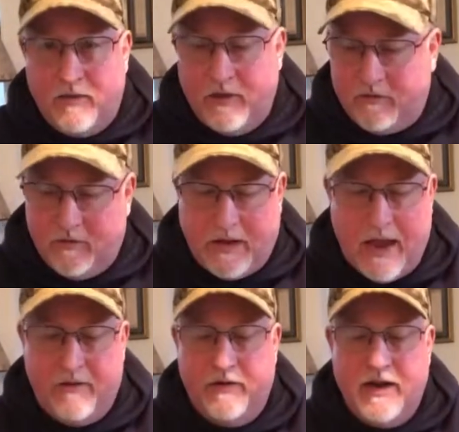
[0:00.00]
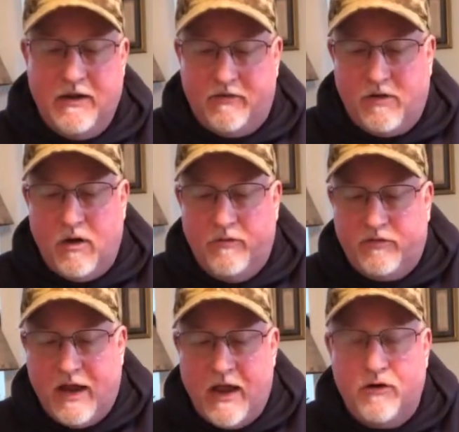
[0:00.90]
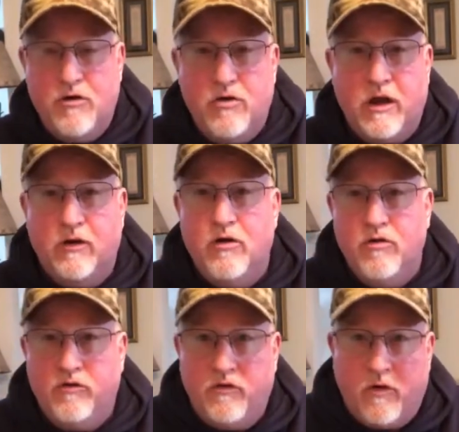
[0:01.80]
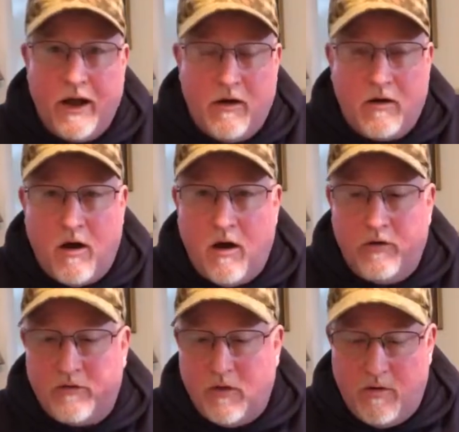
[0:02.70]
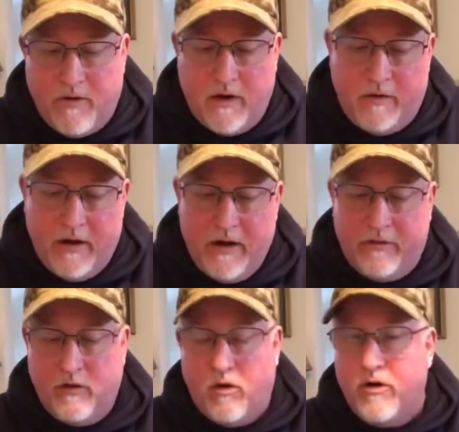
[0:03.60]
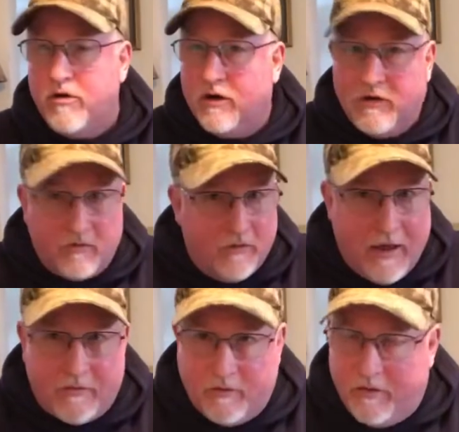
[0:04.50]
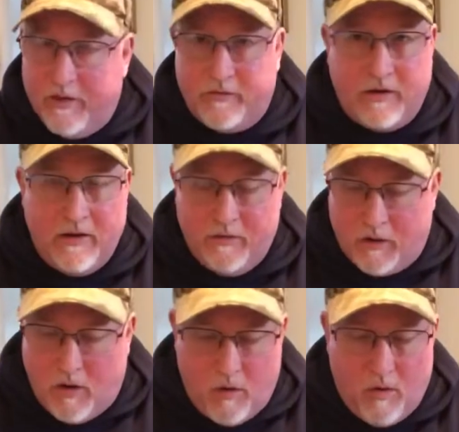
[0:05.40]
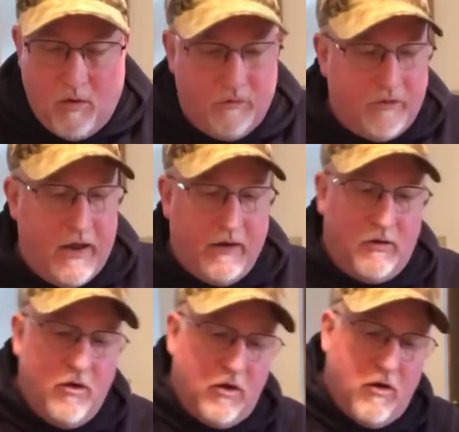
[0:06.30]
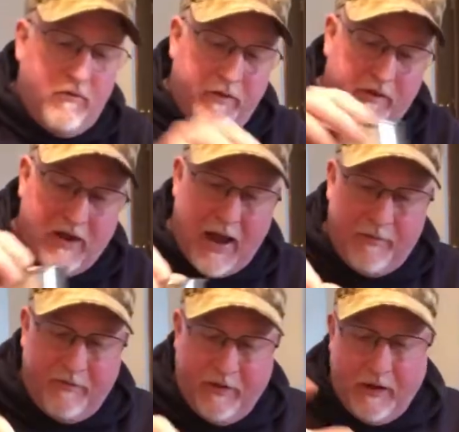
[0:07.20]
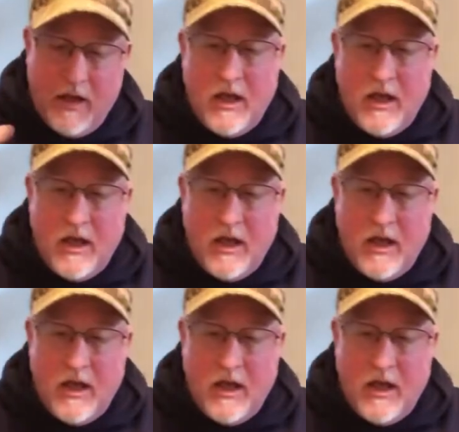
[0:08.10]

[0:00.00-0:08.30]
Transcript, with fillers: This is kind of a neat stove stand. You can use your alcohol stove underneath it or you can just nestle this in the coals and cook over the top of it.